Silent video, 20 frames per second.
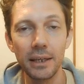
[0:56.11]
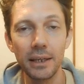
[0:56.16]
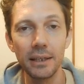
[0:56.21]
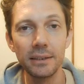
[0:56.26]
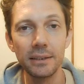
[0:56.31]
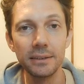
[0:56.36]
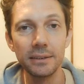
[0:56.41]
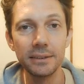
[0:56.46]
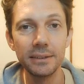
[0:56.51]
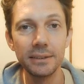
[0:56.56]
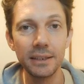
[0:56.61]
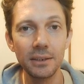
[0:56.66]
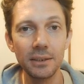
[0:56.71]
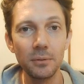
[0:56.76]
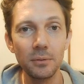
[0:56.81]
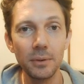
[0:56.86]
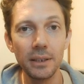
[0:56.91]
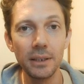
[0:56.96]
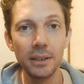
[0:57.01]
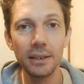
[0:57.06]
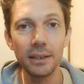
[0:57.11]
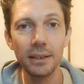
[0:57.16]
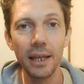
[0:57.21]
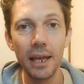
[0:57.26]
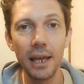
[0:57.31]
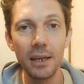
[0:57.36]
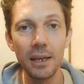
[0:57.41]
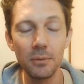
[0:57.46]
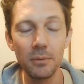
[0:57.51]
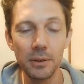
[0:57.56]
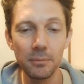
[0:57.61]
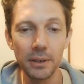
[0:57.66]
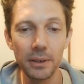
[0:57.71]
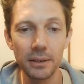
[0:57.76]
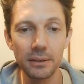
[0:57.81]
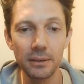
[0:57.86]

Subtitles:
and stick with Aweber.